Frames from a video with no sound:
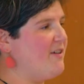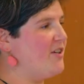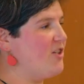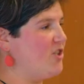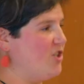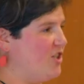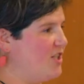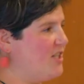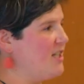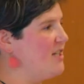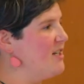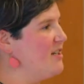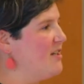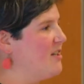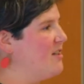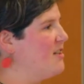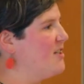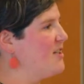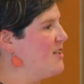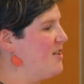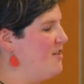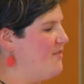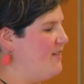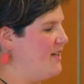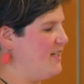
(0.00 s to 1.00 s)
we've actually just done another
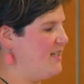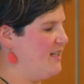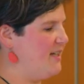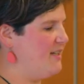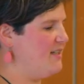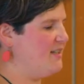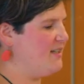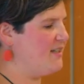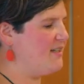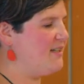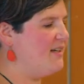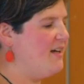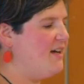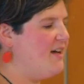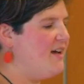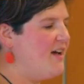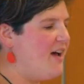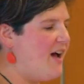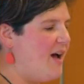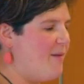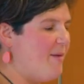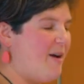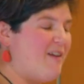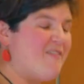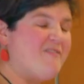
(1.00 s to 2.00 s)
survey since,
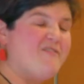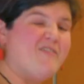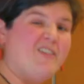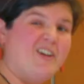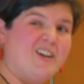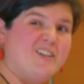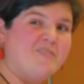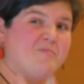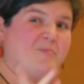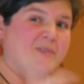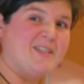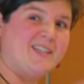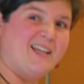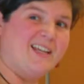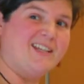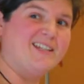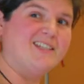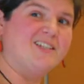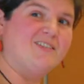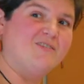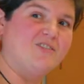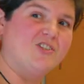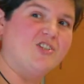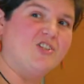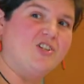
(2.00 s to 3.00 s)
about
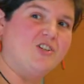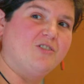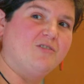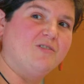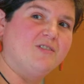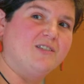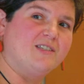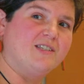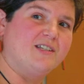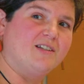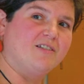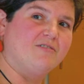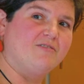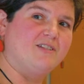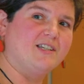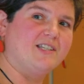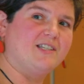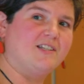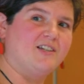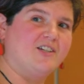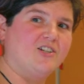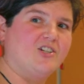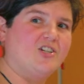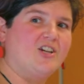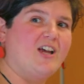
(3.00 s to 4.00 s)
5% of the students in our
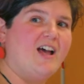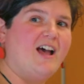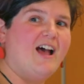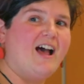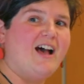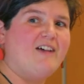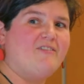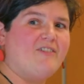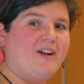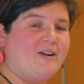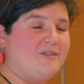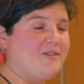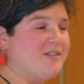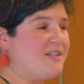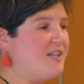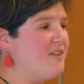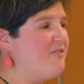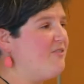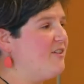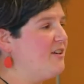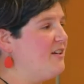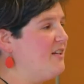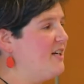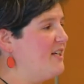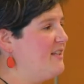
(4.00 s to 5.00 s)
research found
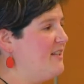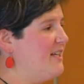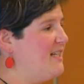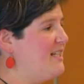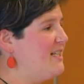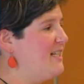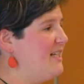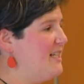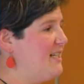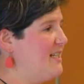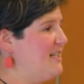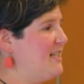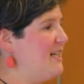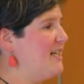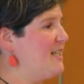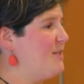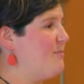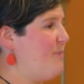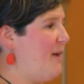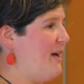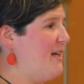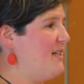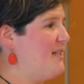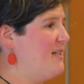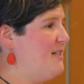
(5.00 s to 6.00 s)
stuff online they didn't
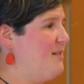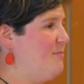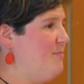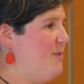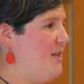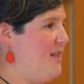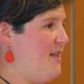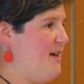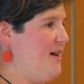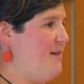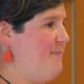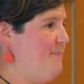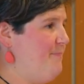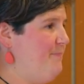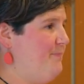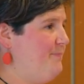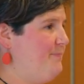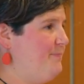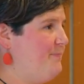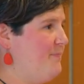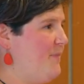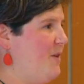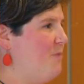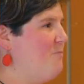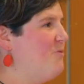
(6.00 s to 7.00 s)
expect to be there,
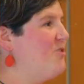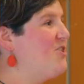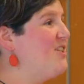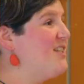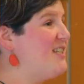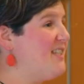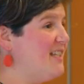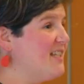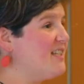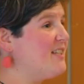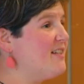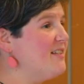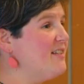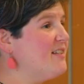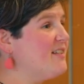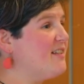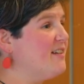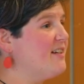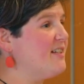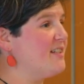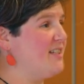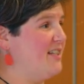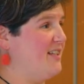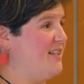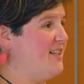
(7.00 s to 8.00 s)
which is
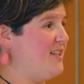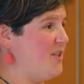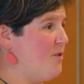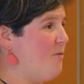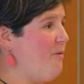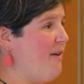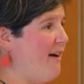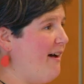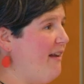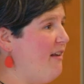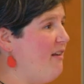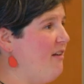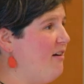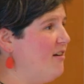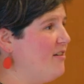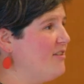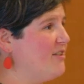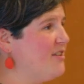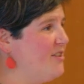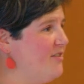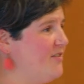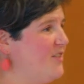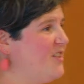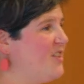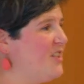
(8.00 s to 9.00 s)
disconcerting. That's quite a
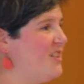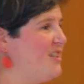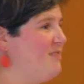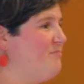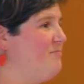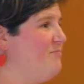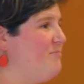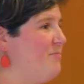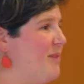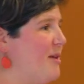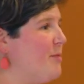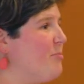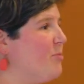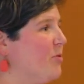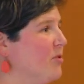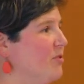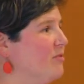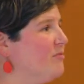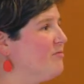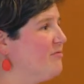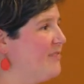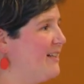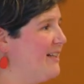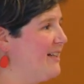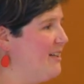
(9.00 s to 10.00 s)
lot of people,
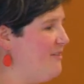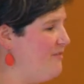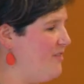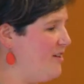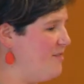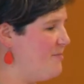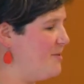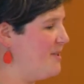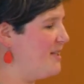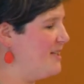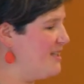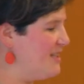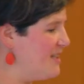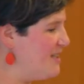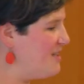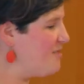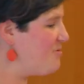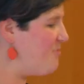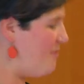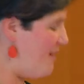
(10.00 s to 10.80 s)
really. 5% is